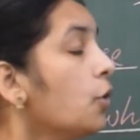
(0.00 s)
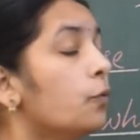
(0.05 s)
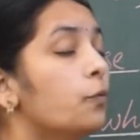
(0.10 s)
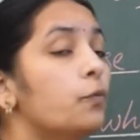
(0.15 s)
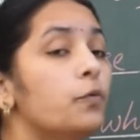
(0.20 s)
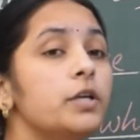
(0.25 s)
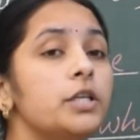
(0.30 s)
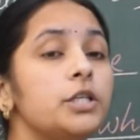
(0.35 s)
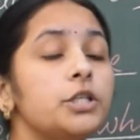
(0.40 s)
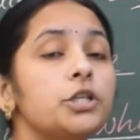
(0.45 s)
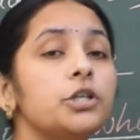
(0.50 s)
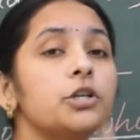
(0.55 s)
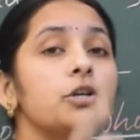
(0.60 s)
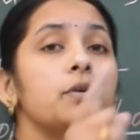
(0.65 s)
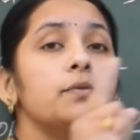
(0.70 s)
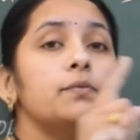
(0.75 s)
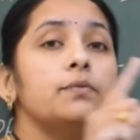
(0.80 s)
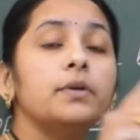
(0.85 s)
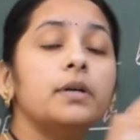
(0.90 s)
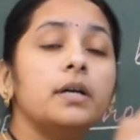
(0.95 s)
which
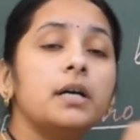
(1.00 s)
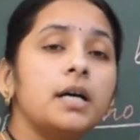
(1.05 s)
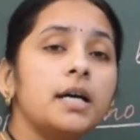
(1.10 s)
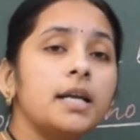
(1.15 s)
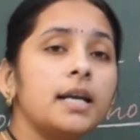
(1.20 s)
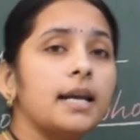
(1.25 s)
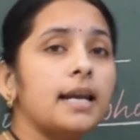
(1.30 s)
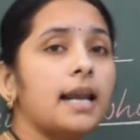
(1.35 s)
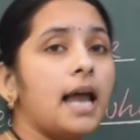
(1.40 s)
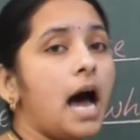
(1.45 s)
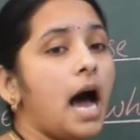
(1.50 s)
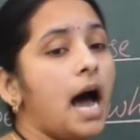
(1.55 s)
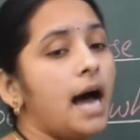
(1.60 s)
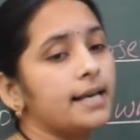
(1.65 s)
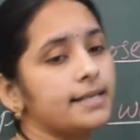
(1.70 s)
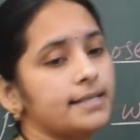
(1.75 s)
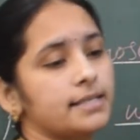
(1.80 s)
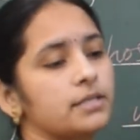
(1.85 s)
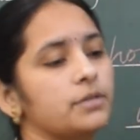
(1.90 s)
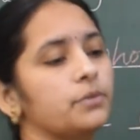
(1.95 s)
you wore
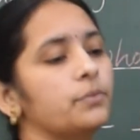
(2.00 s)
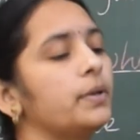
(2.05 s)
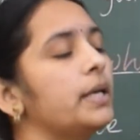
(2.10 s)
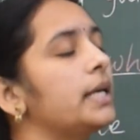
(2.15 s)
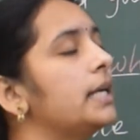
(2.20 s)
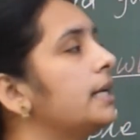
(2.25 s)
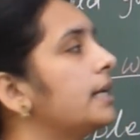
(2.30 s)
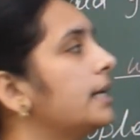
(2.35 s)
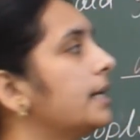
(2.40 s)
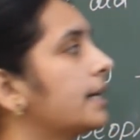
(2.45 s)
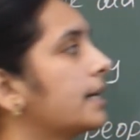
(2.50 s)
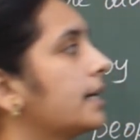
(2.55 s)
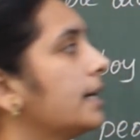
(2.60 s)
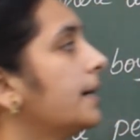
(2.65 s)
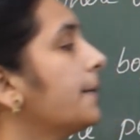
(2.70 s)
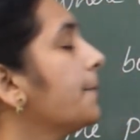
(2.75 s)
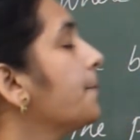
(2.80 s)
last week?